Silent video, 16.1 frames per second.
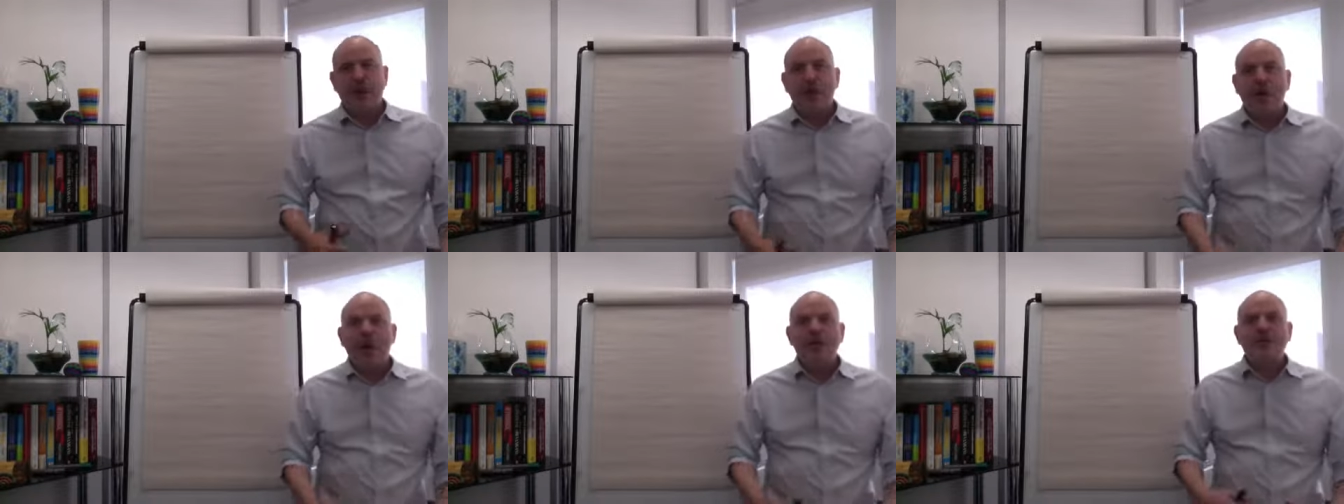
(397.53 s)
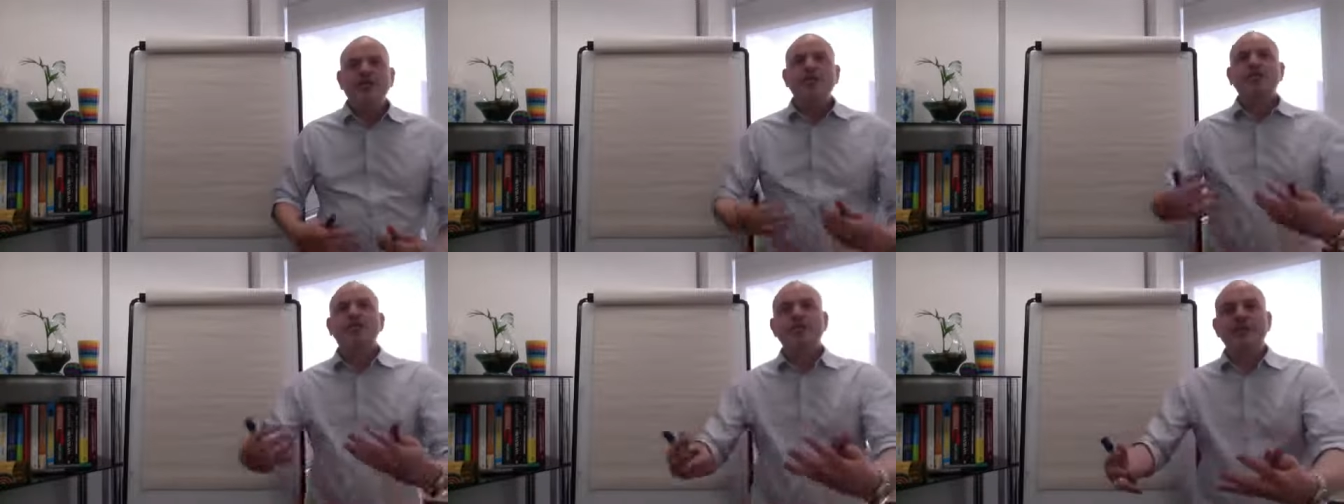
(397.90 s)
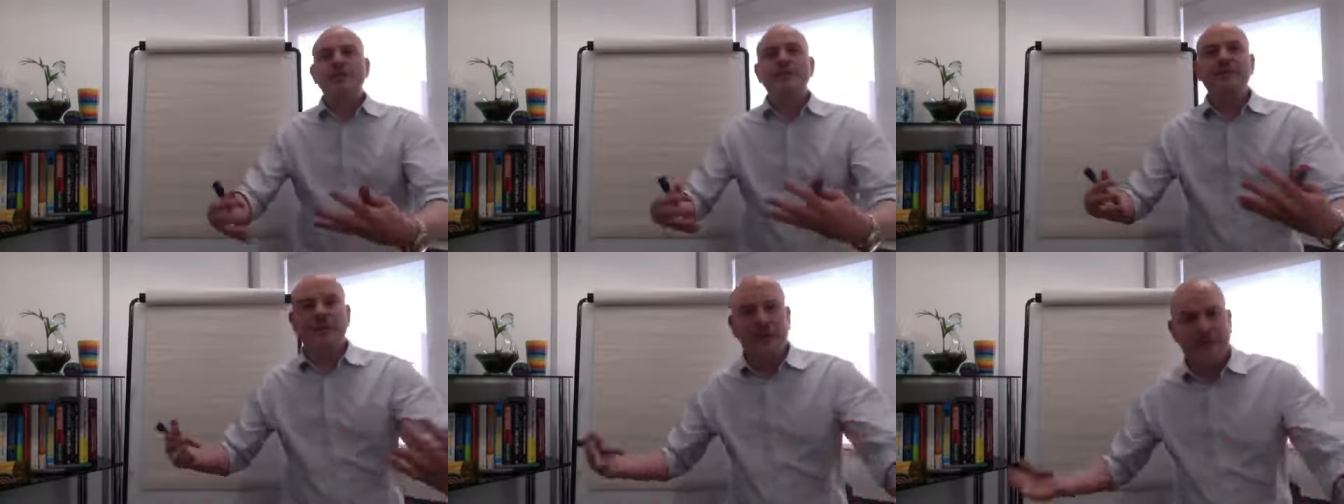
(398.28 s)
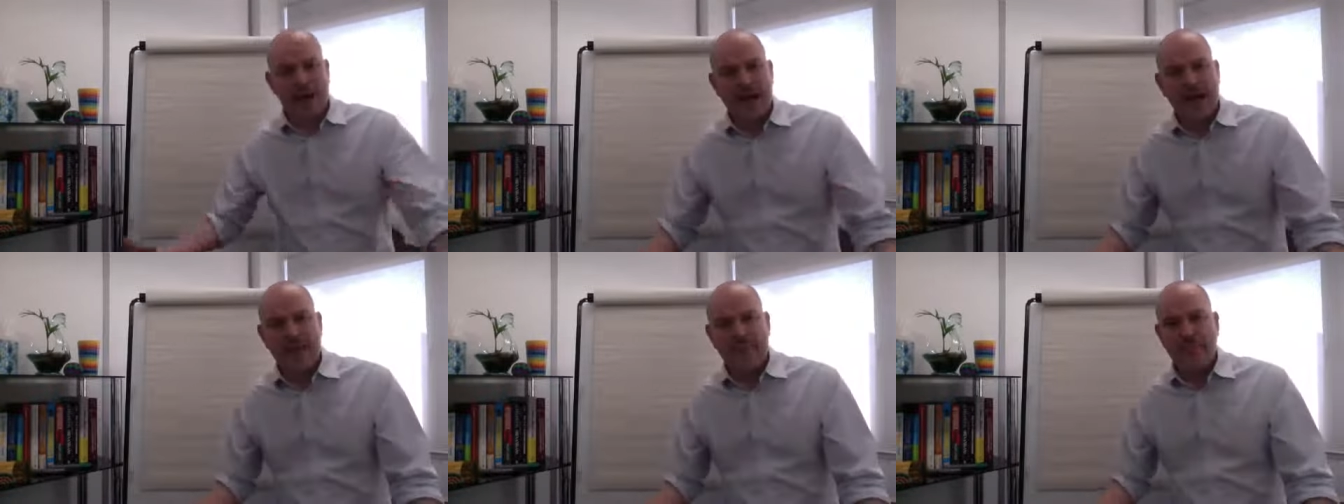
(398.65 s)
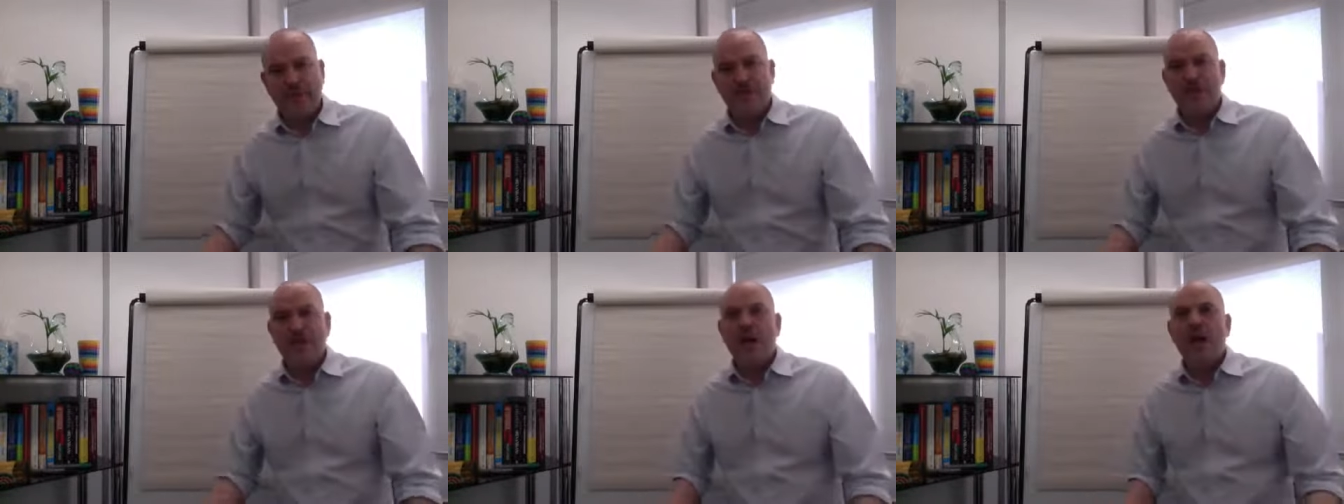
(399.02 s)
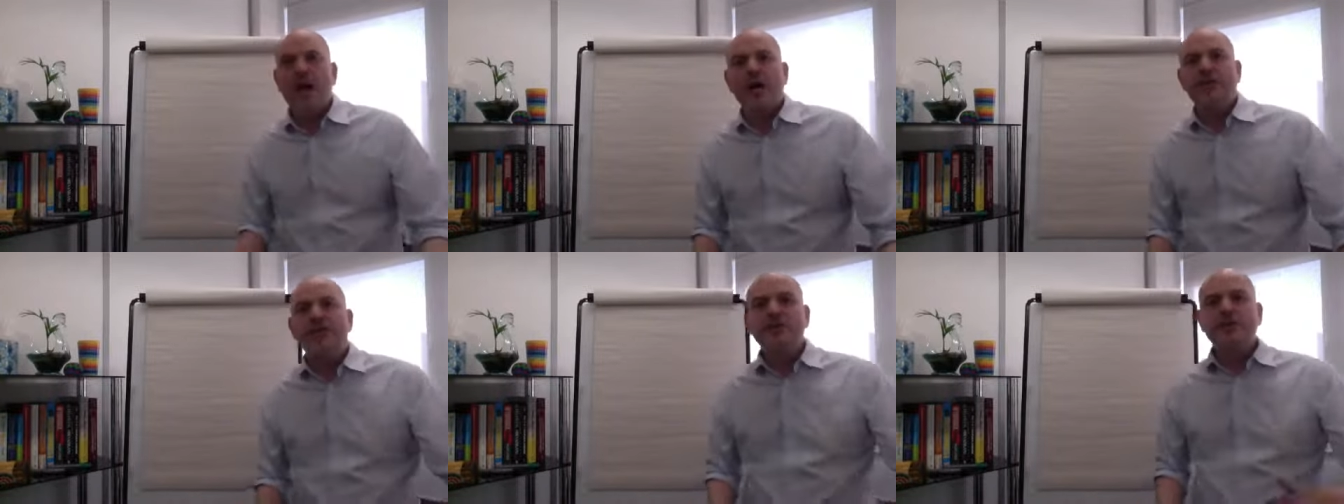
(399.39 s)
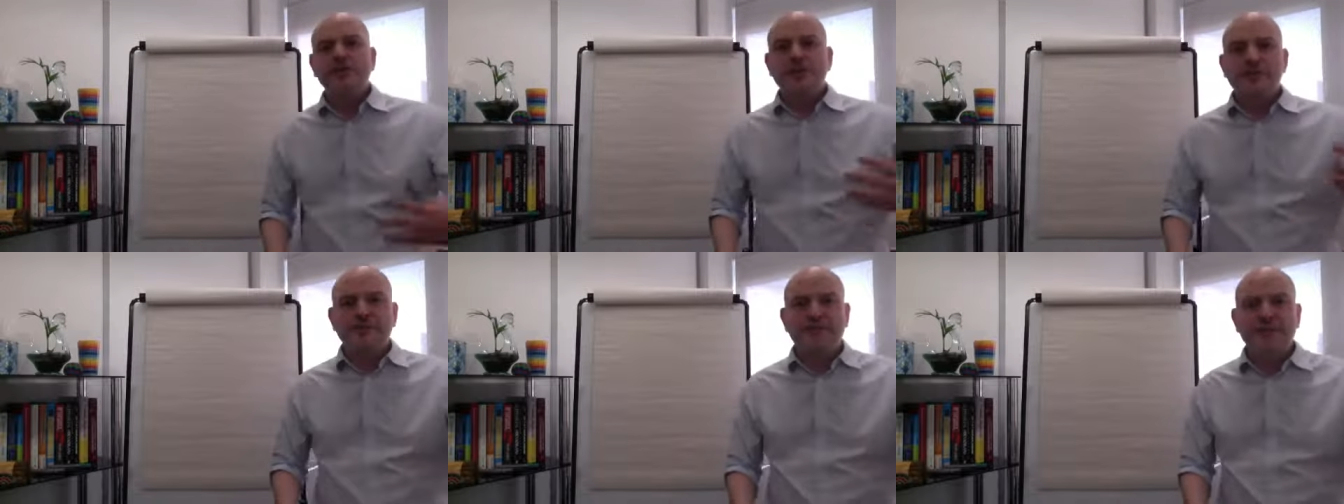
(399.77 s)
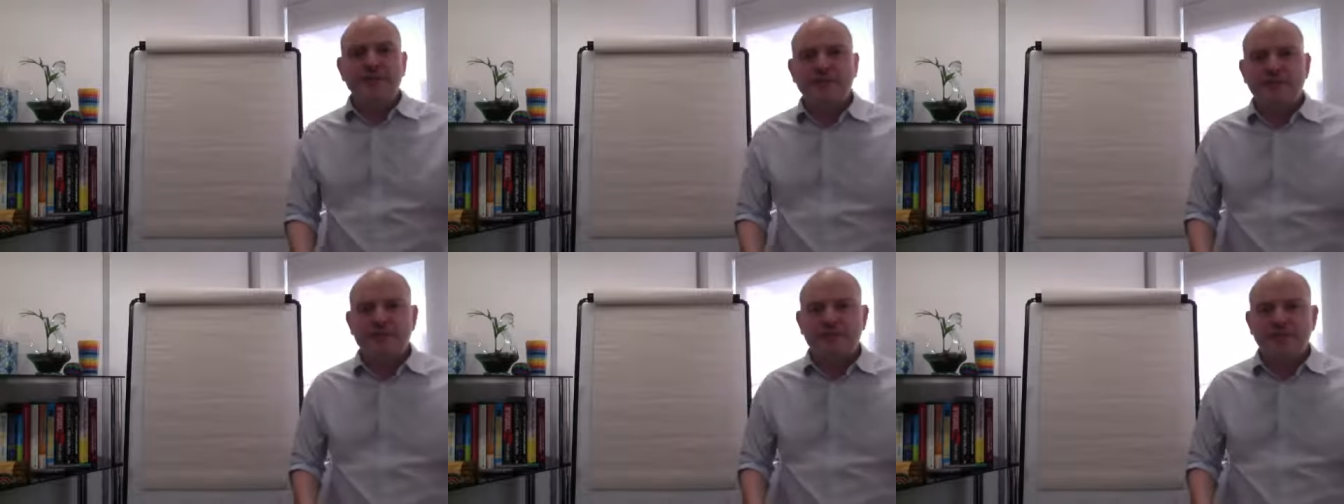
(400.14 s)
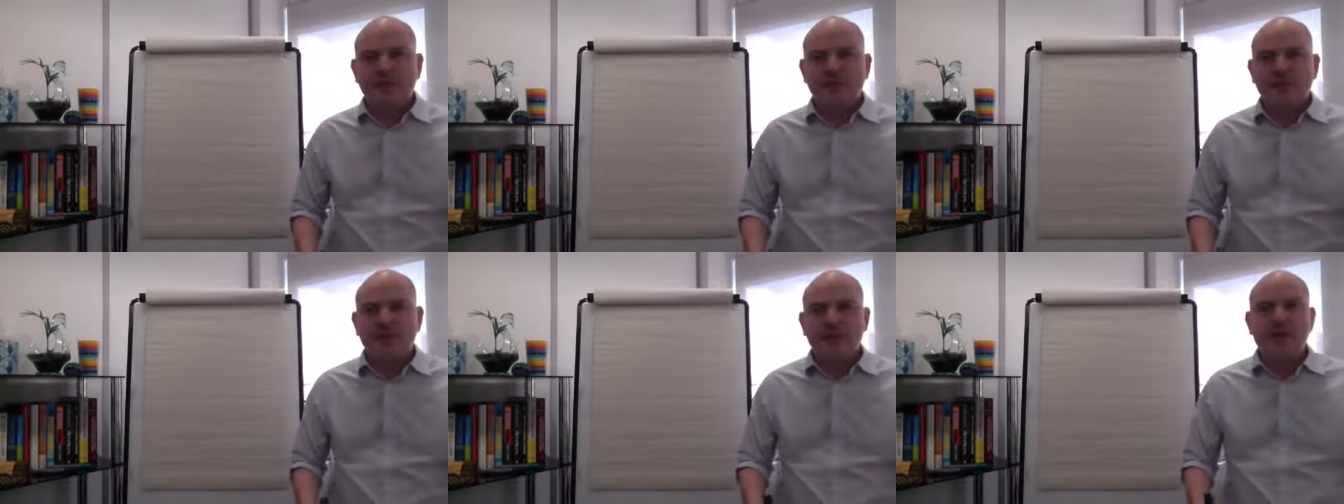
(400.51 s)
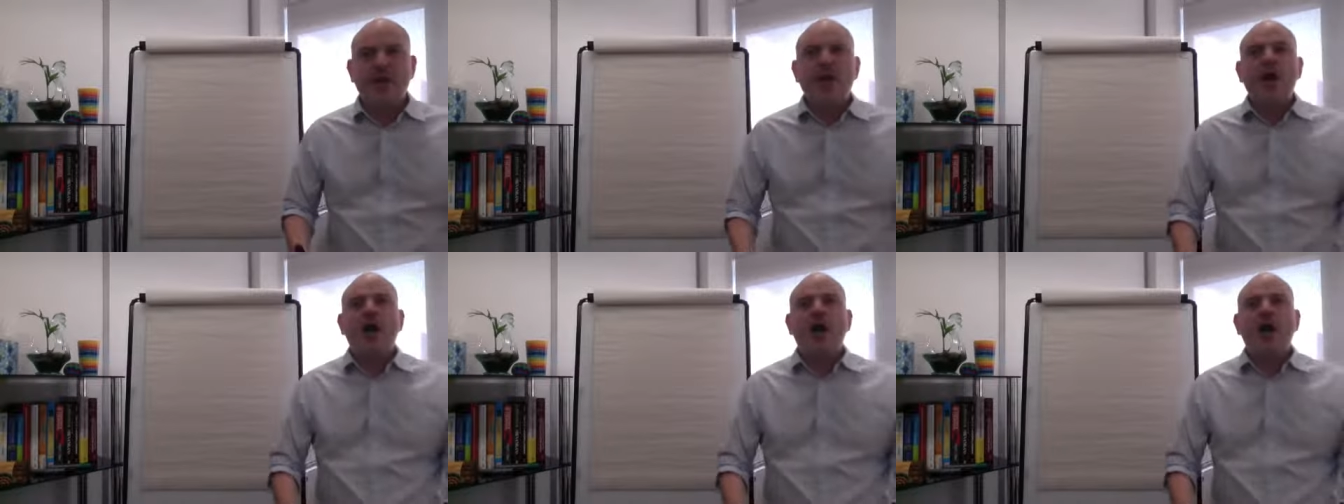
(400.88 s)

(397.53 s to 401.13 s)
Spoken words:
I should feel happy. I should feel excitement.